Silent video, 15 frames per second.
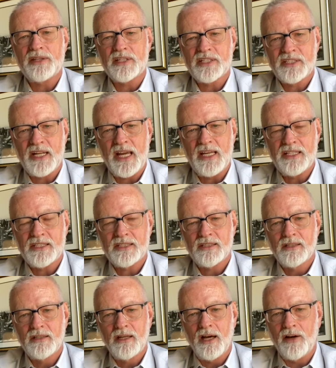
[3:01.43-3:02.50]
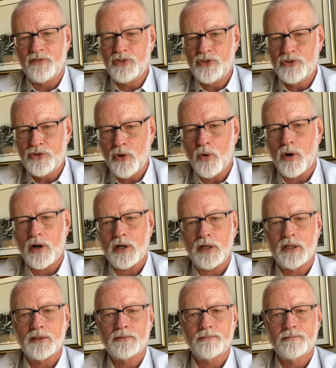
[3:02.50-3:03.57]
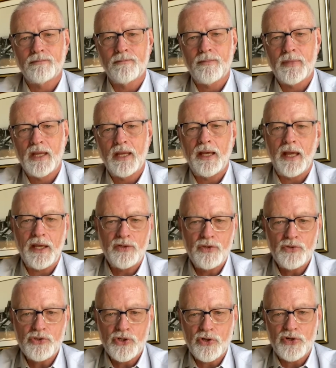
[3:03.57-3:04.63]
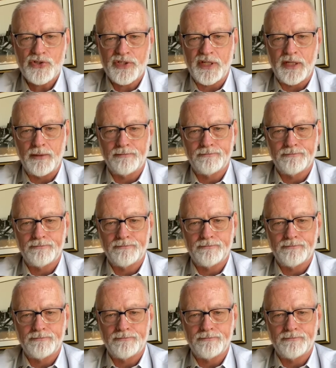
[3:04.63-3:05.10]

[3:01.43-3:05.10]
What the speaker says: states of New York and New Jersey.